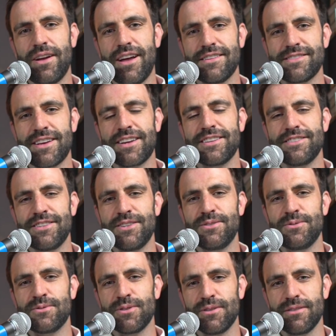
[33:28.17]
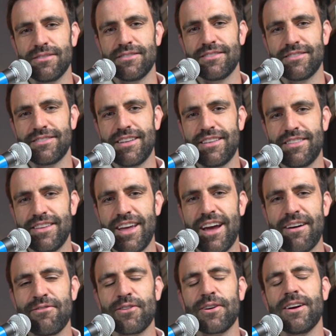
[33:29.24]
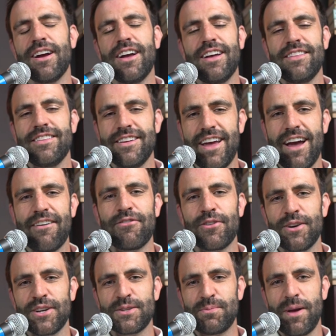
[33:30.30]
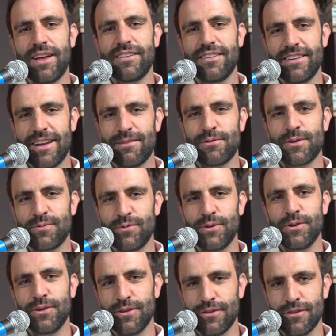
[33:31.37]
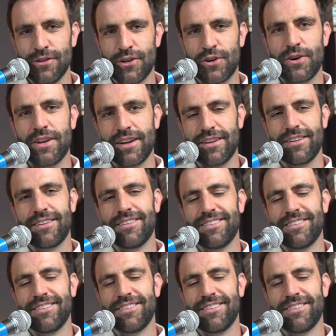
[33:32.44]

as I continue to the ever expanding, never full learning